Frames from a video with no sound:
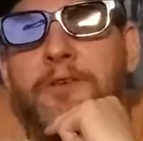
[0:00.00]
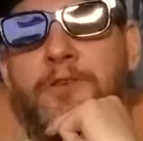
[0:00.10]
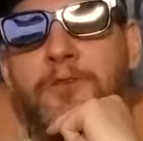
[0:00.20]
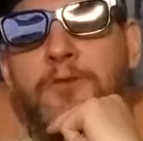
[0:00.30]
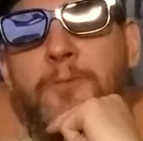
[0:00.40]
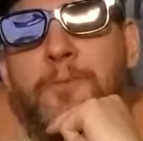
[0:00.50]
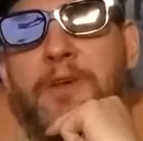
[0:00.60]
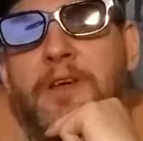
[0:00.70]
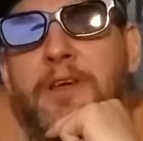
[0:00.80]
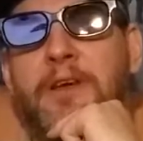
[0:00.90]
to
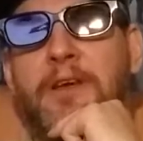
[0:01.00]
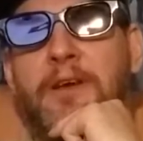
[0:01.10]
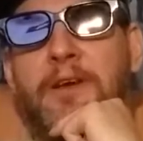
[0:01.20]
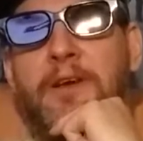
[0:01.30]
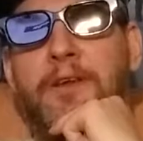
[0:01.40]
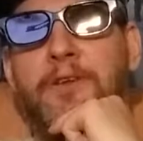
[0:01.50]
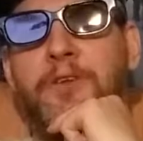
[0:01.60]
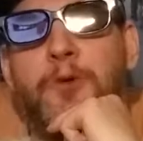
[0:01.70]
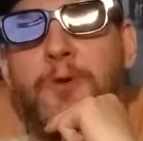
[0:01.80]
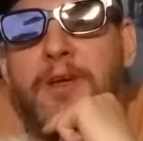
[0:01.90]
be
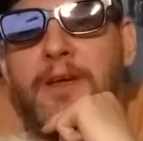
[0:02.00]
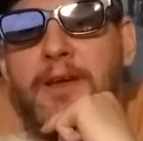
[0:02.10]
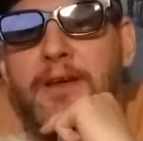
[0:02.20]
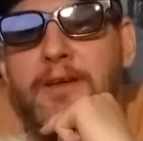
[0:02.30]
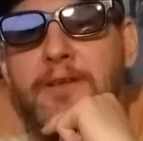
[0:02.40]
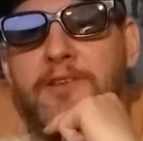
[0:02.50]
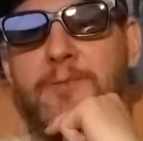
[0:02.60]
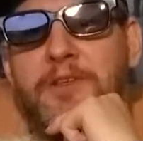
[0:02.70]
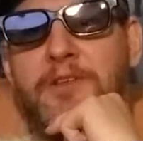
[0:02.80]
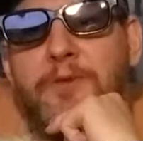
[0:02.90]
to
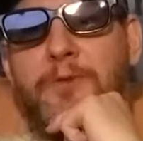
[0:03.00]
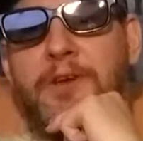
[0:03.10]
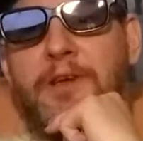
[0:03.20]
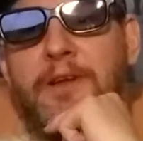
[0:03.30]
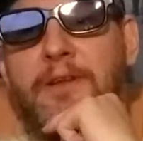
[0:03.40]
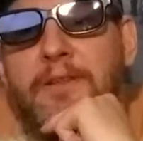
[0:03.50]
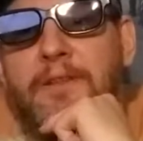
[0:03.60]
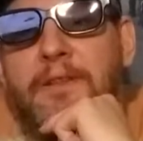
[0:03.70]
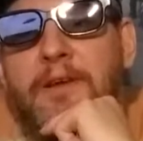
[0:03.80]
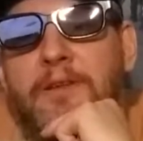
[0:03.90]

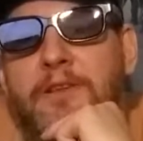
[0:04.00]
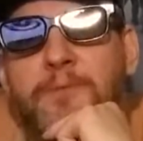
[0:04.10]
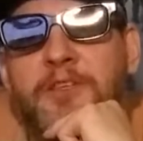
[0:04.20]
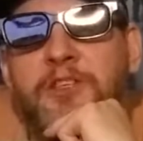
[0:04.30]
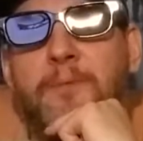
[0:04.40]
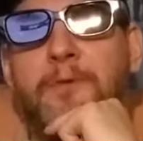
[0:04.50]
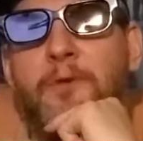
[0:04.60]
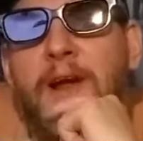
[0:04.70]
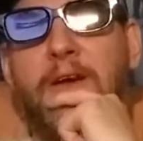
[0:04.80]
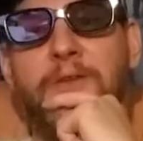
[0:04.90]
be jumping
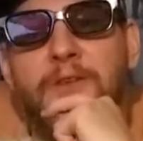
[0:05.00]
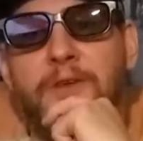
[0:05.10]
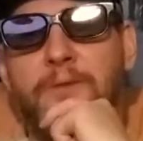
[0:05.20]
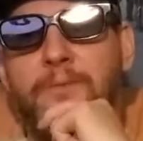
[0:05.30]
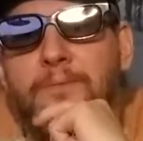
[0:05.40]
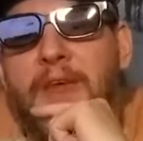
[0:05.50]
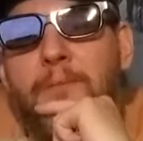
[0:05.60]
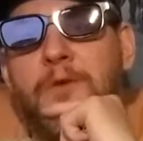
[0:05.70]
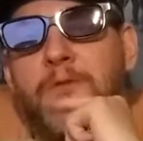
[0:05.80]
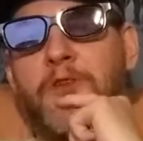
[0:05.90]
around to
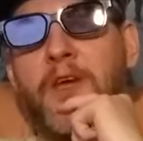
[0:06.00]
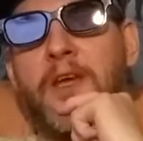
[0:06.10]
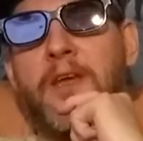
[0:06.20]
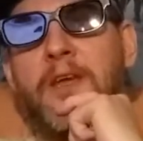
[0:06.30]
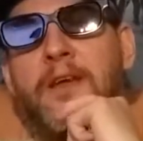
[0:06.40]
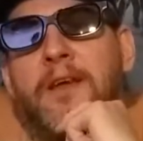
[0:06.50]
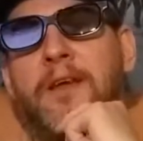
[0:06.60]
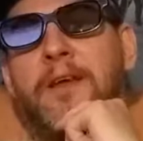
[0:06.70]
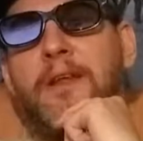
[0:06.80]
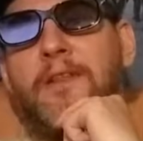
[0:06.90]
that music.
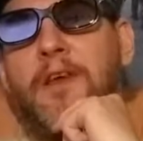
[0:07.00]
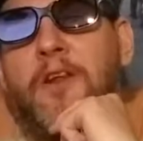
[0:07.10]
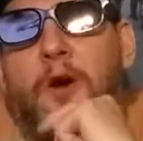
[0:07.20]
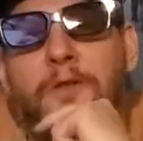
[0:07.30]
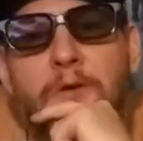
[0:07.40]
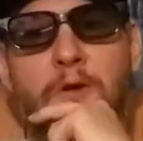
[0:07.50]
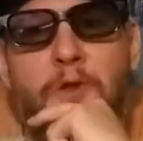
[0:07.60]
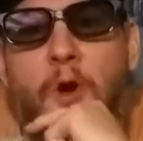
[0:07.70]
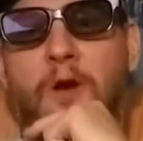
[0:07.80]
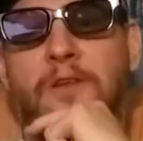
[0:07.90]

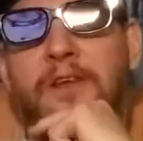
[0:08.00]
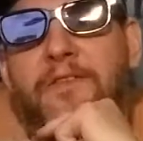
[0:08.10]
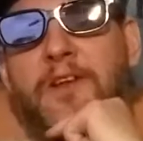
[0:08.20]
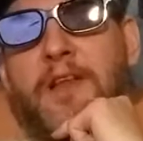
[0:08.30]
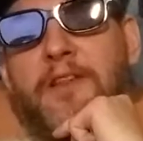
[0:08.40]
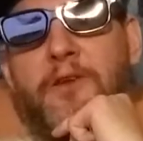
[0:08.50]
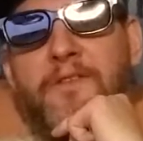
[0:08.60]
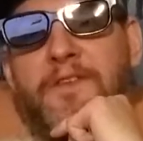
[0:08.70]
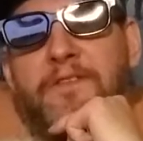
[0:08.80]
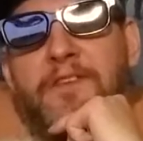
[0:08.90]
They're all living like they're
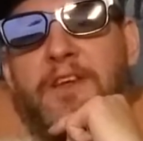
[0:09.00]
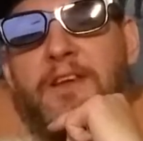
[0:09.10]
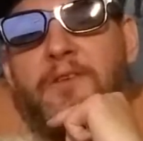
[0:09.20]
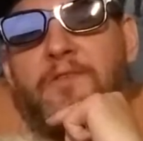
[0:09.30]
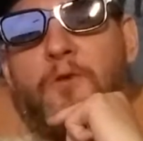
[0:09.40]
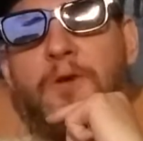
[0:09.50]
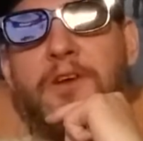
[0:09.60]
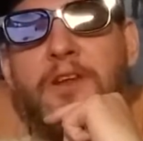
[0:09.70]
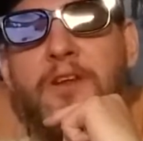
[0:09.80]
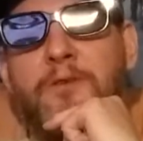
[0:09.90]
15 or
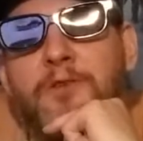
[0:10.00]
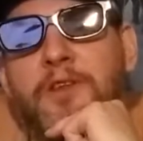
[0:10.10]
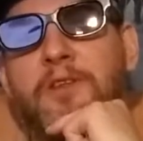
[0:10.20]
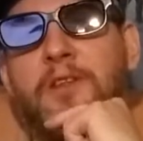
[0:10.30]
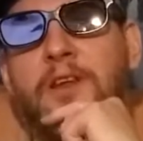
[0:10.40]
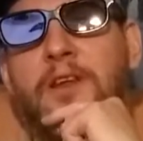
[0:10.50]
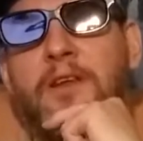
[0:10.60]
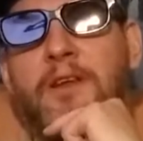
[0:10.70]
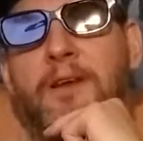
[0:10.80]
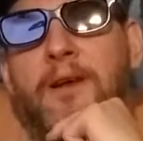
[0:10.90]
14 or 16,
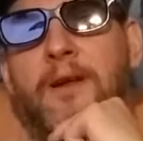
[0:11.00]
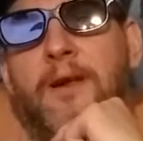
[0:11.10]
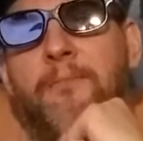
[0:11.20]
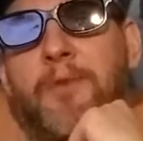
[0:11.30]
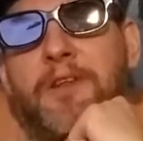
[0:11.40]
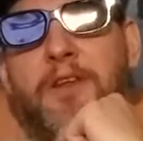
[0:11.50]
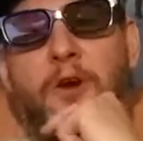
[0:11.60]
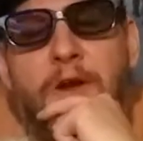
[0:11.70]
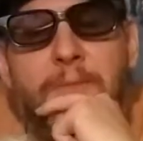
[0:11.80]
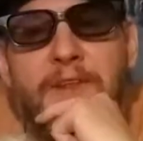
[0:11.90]
but you
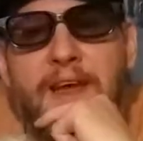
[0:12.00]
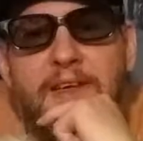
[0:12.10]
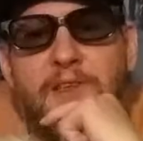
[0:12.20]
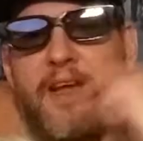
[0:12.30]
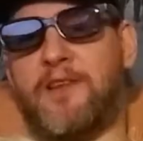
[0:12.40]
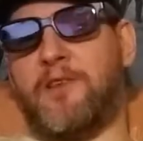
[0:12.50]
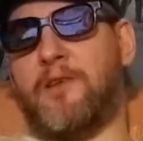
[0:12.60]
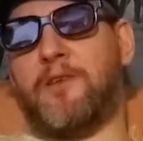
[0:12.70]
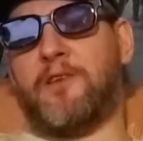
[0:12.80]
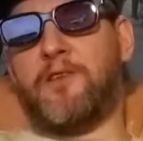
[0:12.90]
know what I mean. That's
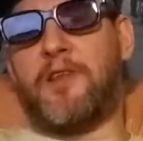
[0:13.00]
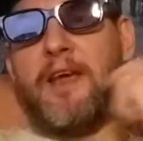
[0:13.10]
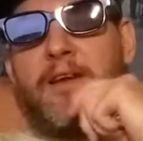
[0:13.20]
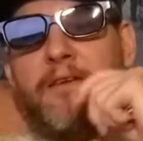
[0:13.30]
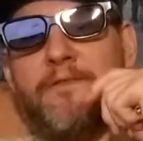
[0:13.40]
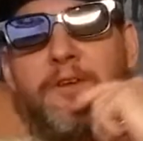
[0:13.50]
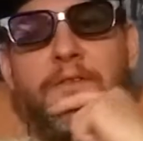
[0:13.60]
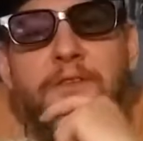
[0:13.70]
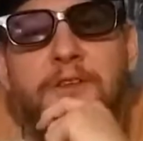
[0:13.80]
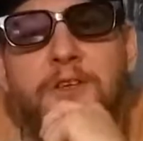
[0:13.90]
the extent
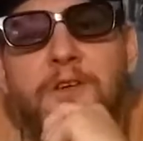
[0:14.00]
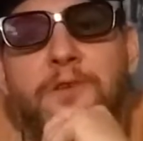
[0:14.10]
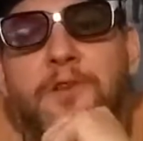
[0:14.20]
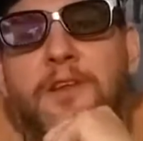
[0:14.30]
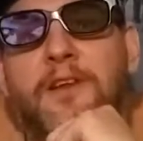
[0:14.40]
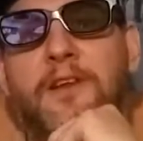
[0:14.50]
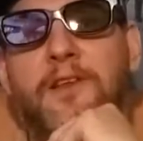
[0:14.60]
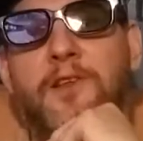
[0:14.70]
of the jungle scene, and